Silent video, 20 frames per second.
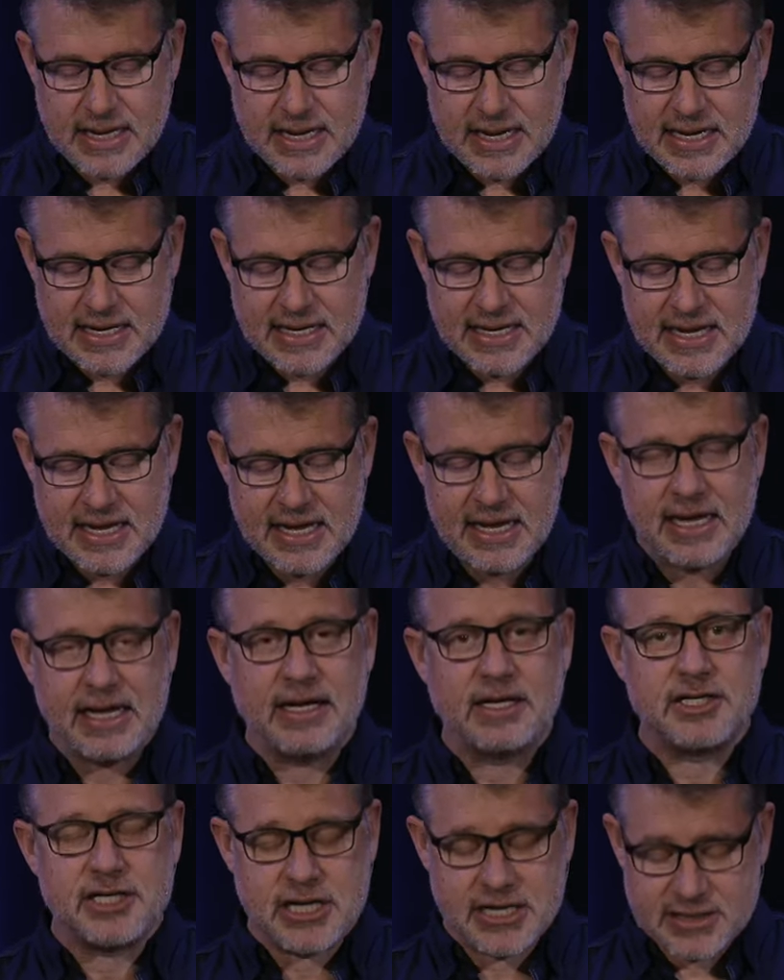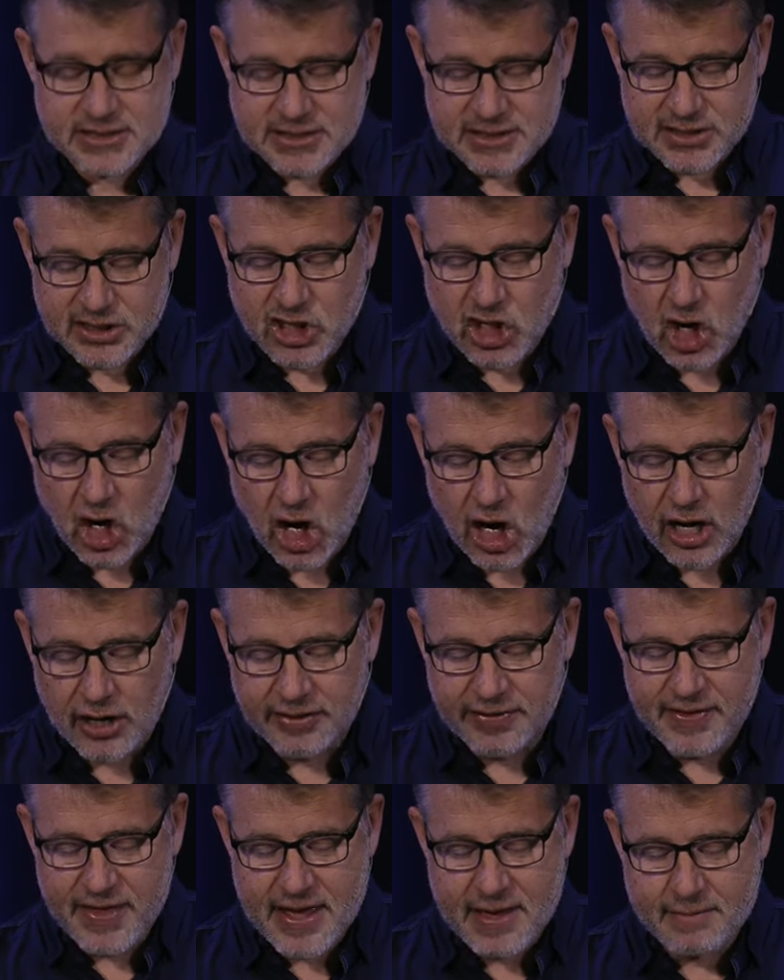And he, Jesus,
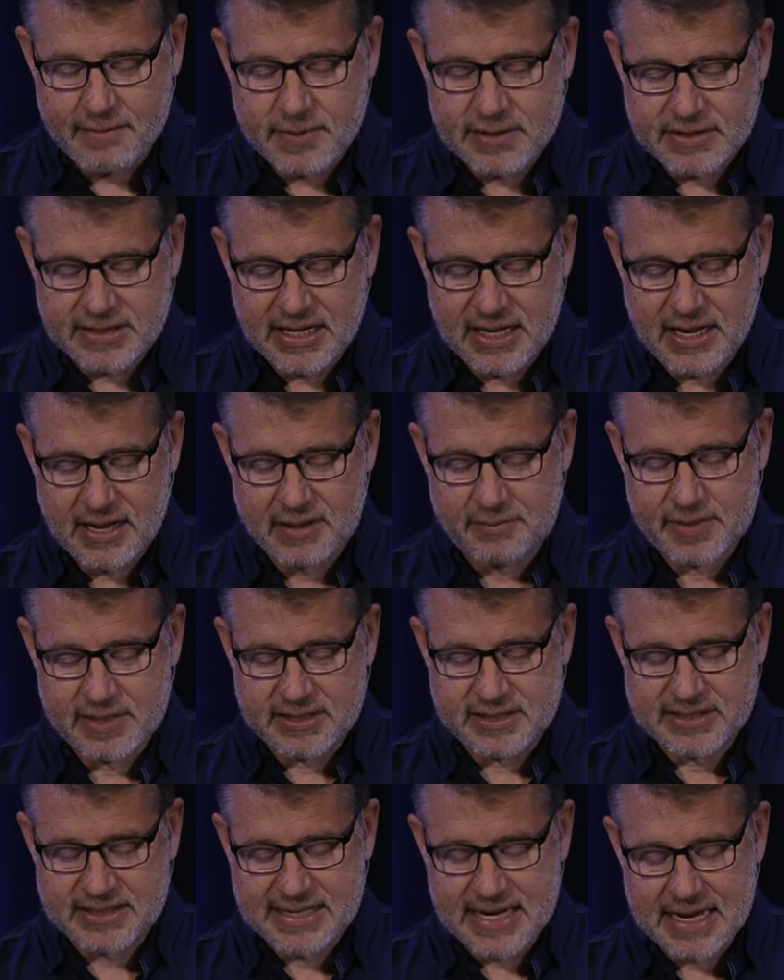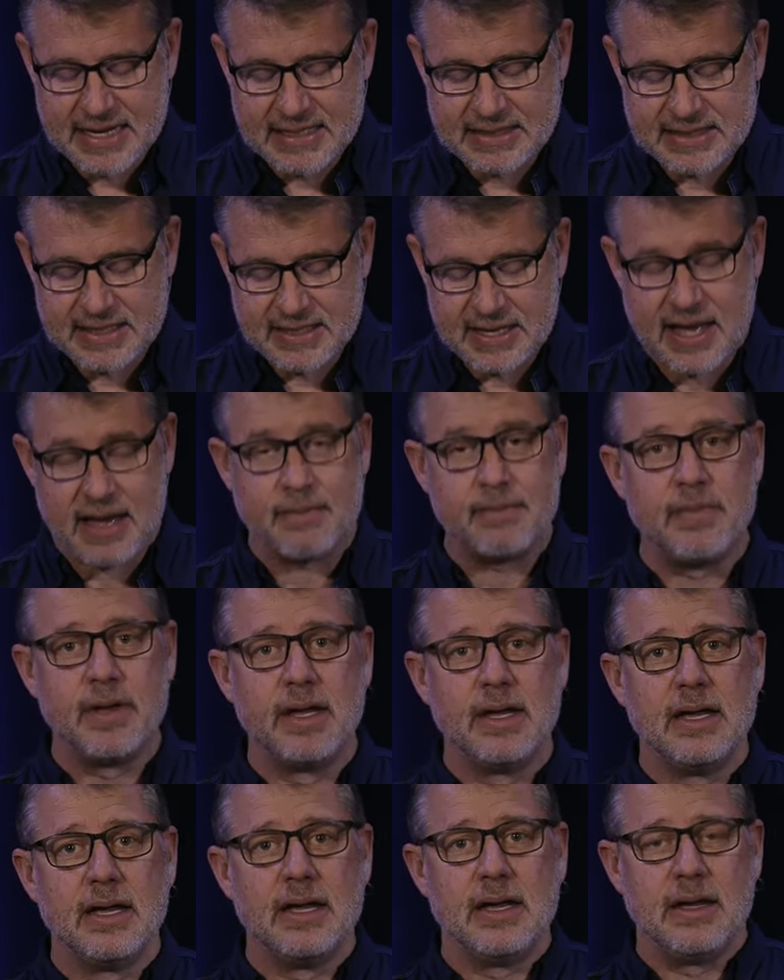called them to him and said to them
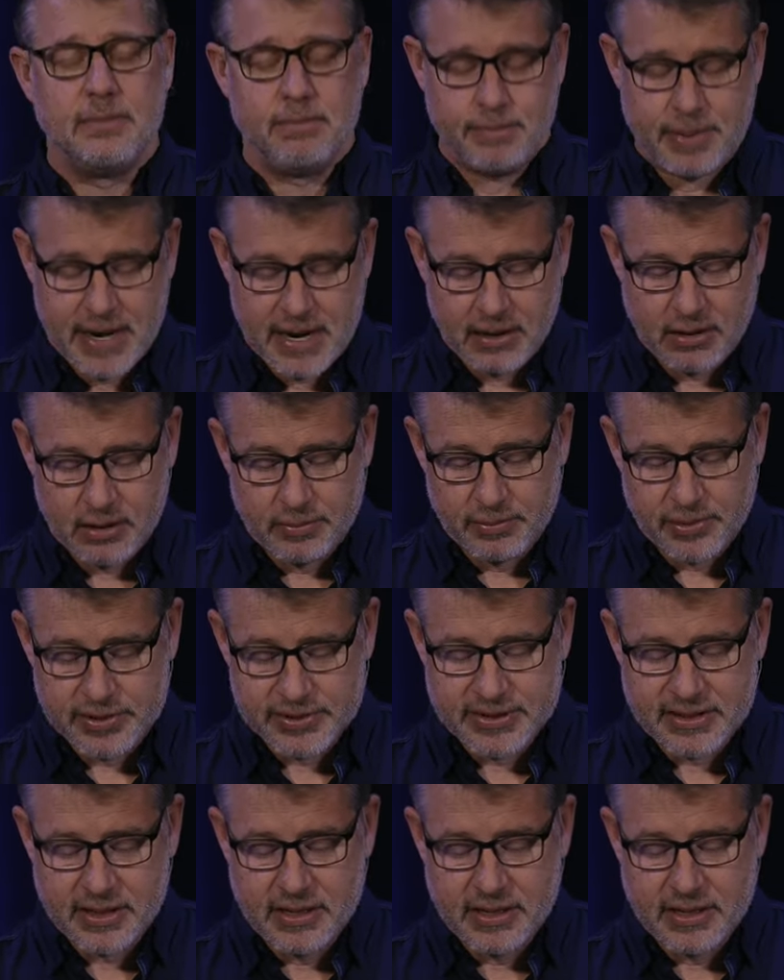in parables.